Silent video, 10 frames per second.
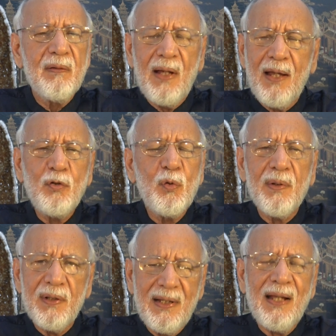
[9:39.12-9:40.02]
And you
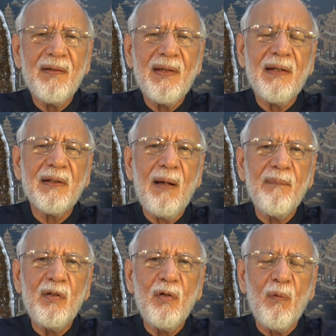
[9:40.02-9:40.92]
will get that
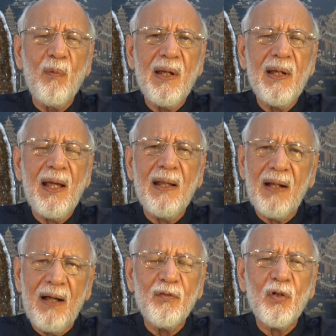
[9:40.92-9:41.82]
coming your way
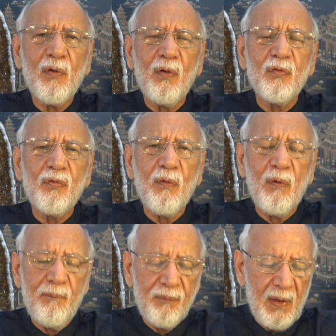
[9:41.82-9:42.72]
and under
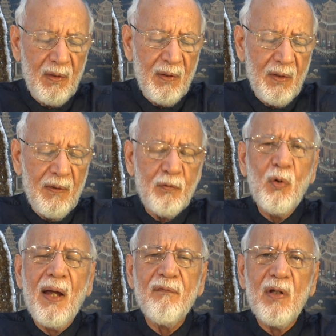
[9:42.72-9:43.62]
control.
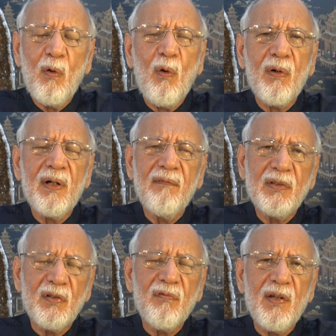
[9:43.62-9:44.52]
You have an aura
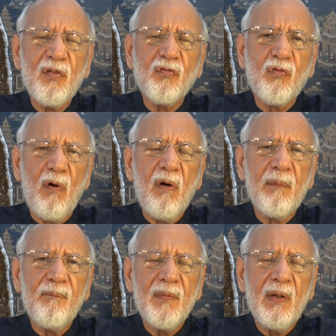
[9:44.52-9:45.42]
which is very
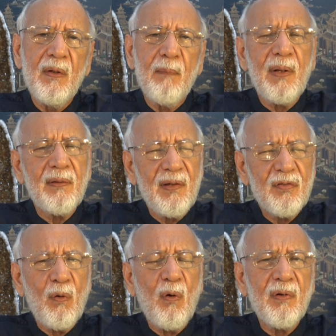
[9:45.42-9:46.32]
strong. But
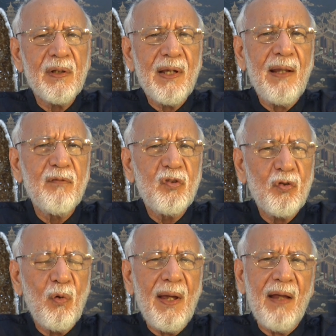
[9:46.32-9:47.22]
this aura can
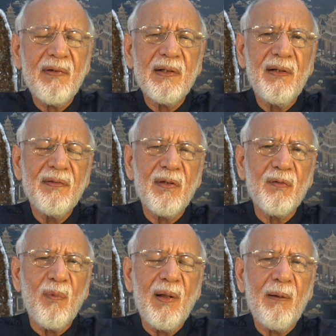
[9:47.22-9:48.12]
show arrogance
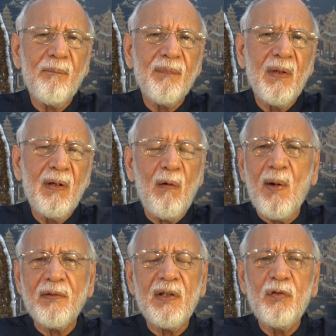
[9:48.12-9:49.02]
as well,
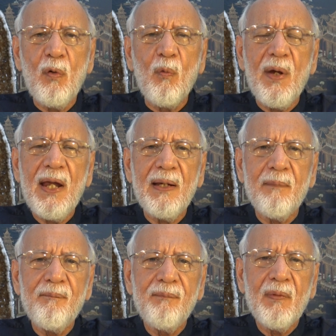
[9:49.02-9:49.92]
wanting your
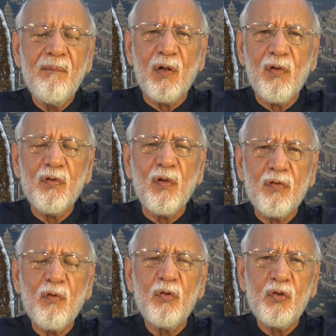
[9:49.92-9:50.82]
way because you're
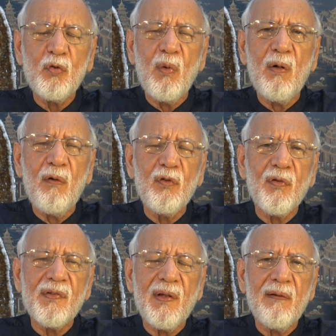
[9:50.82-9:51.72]
so sure of
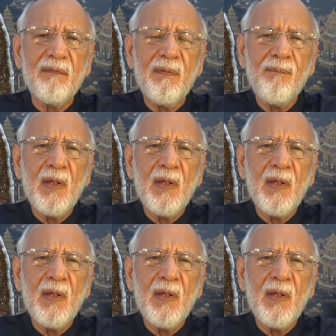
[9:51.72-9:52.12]
yourself.